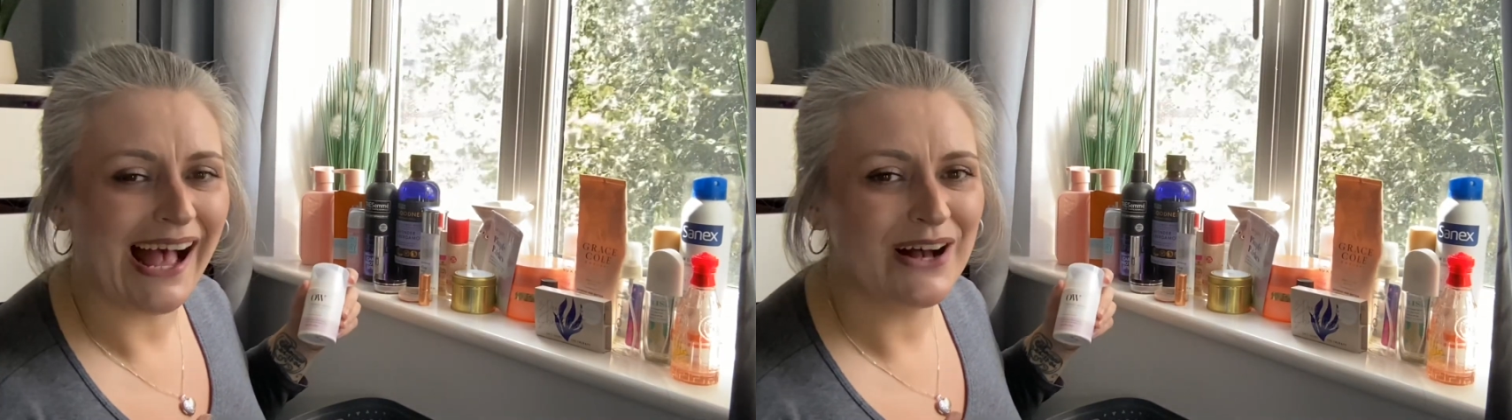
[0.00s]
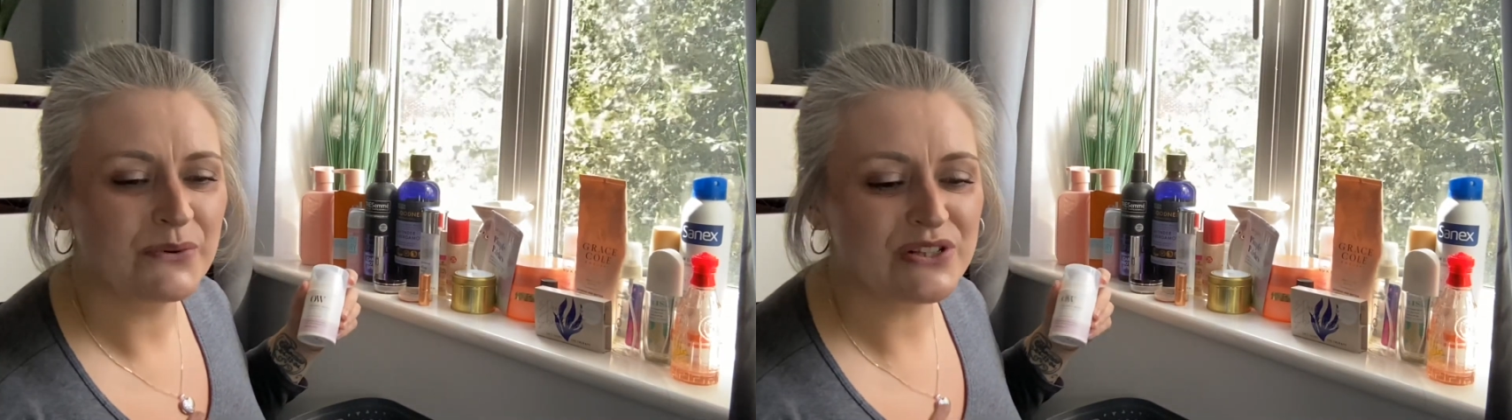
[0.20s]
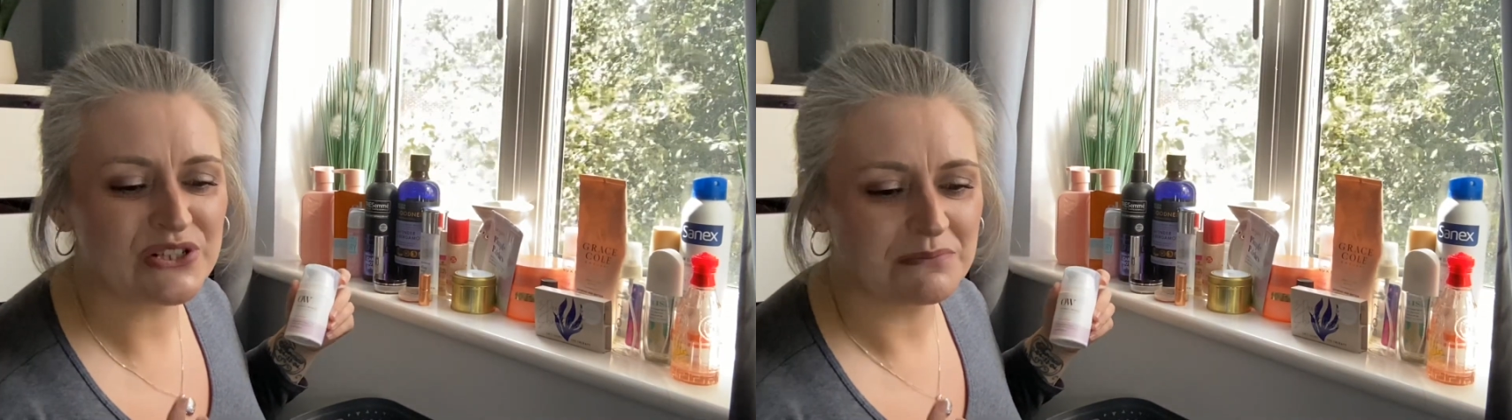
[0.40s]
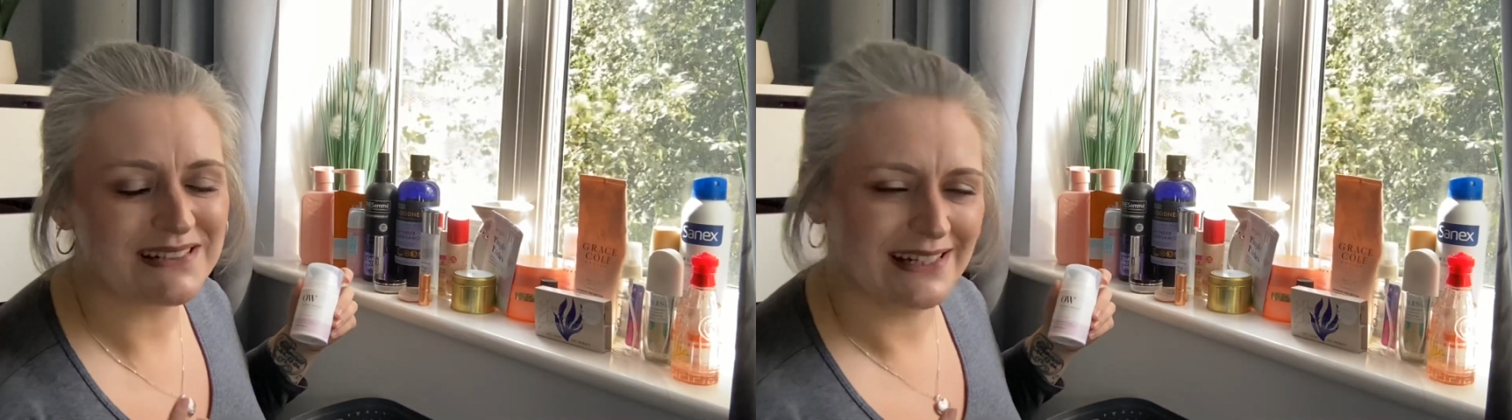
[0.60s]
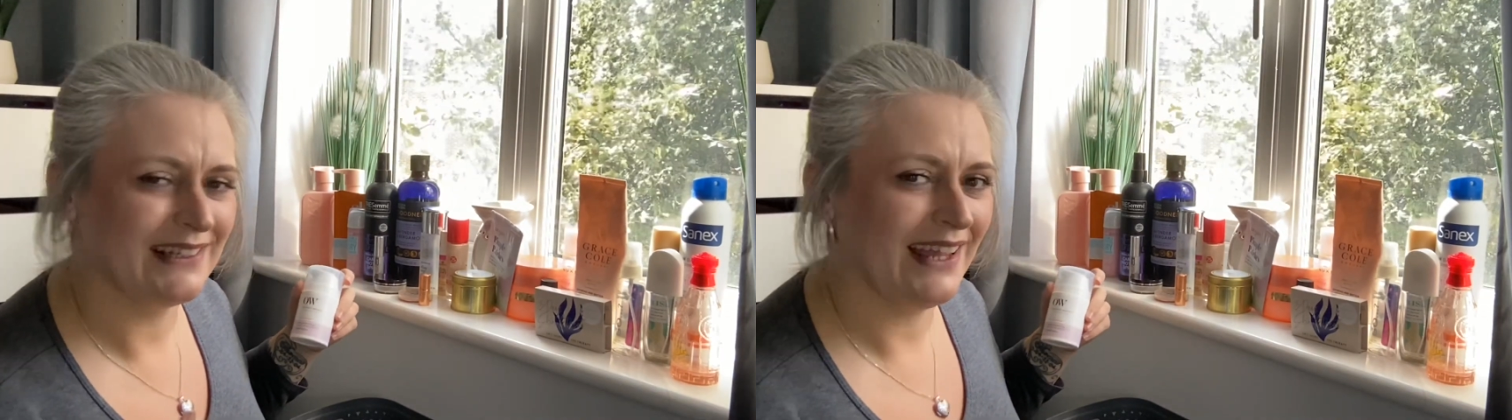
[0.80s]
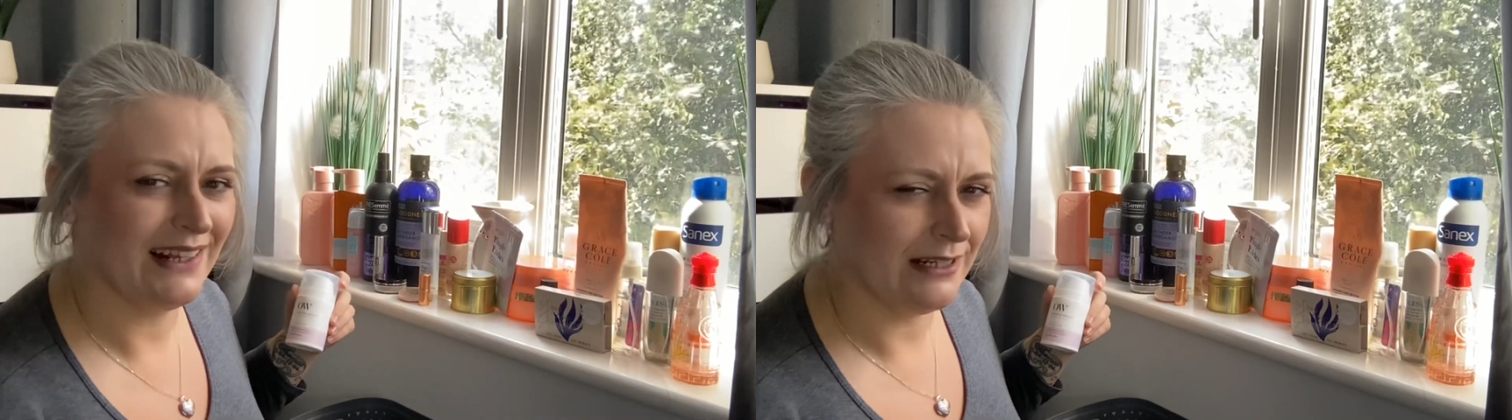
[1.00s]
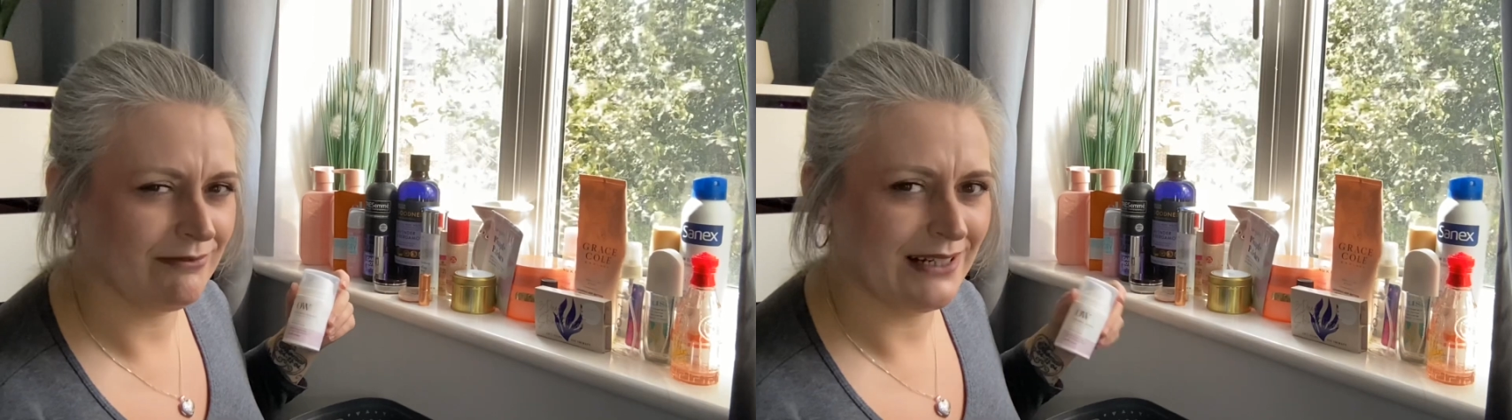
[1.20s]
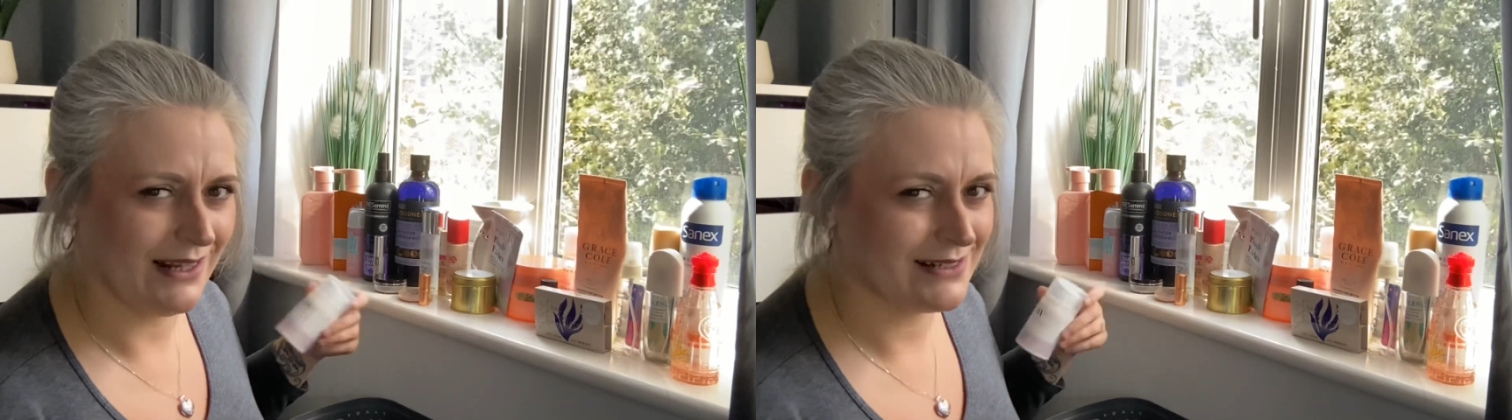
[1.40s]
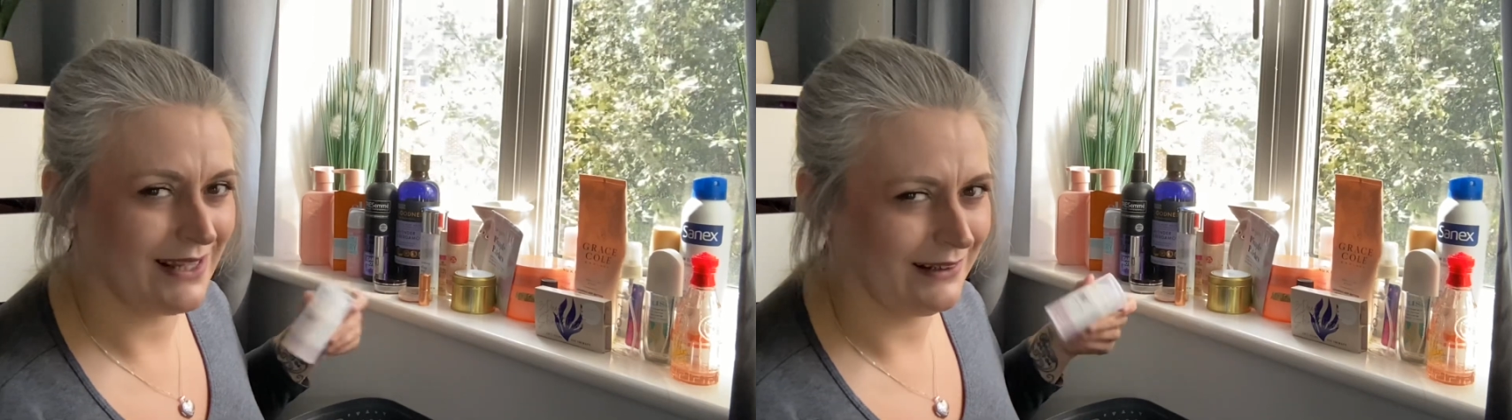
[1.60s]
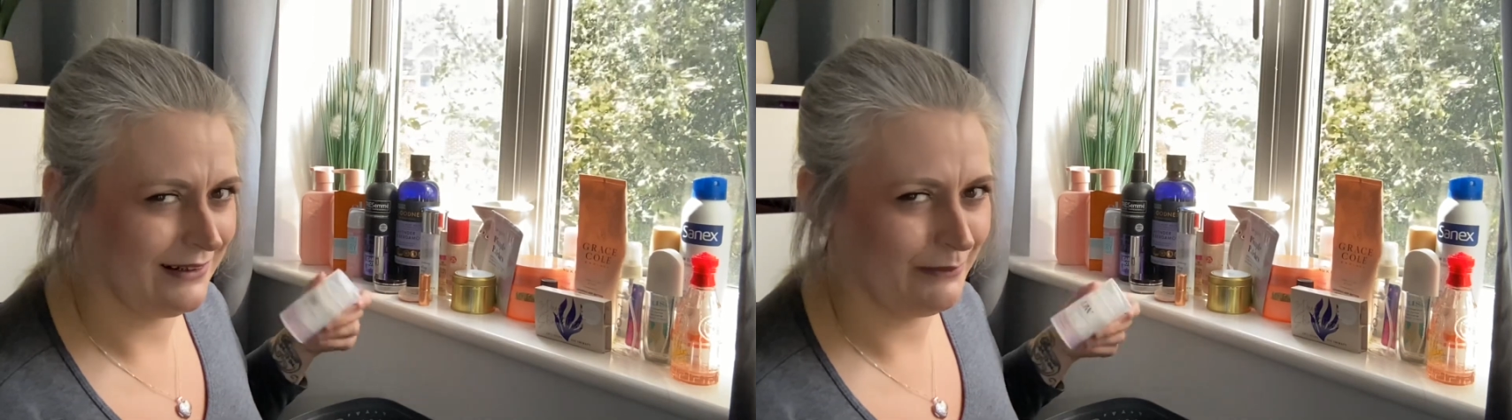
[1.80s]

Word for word: with some skincare I get really excited